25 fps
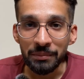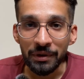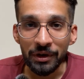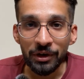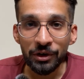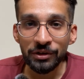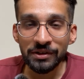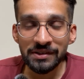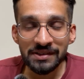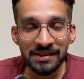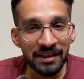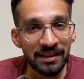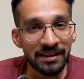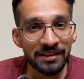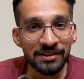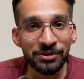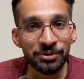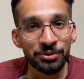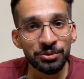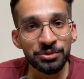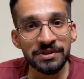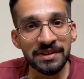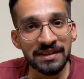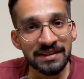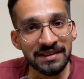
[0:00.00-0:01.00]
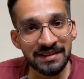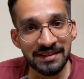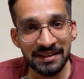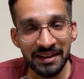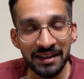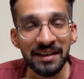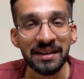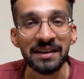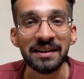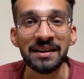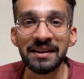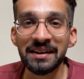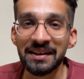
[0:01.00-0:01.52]
because there is no such
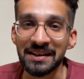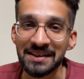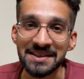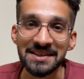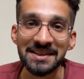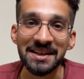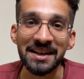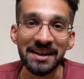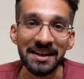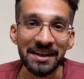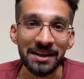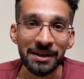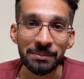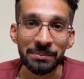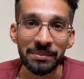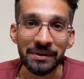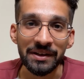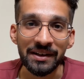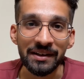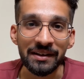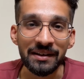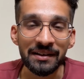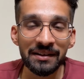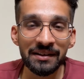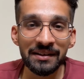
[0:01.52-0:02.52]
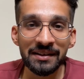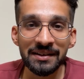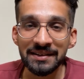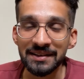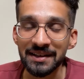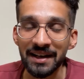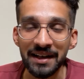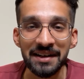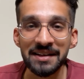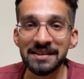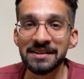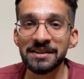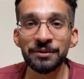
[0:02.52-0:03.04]
thing as an ideal parent.
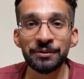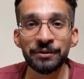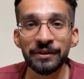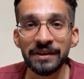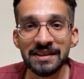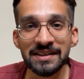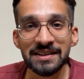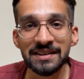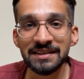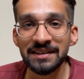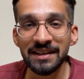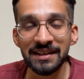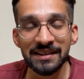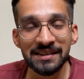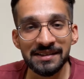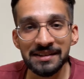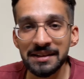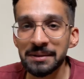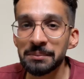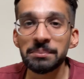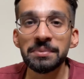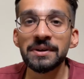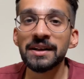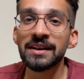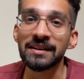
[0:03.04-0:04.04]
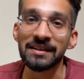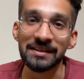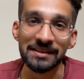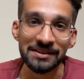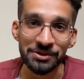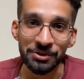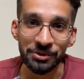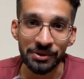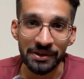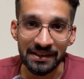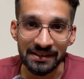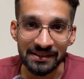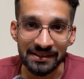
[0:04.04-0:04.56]
That is a fiction that simply
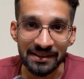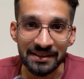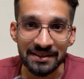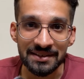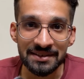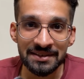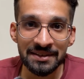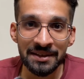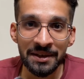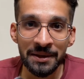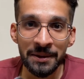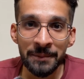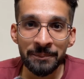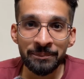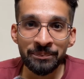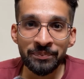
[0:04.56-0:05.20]
does not exist.